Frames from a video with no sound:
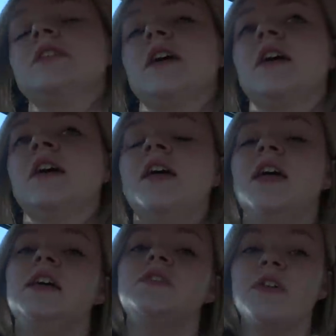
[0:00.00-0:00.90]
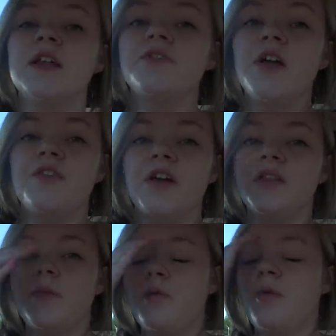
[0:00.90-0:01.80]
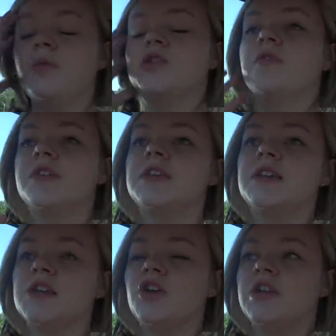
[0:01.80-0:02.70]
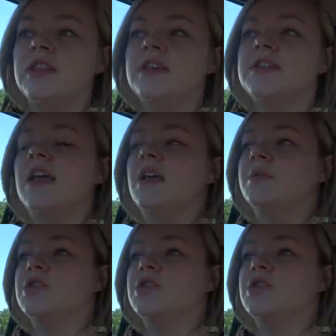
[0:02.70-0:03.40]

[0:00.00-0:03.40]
that he's really fluffy at the moment, which obviously isn't good in this heat,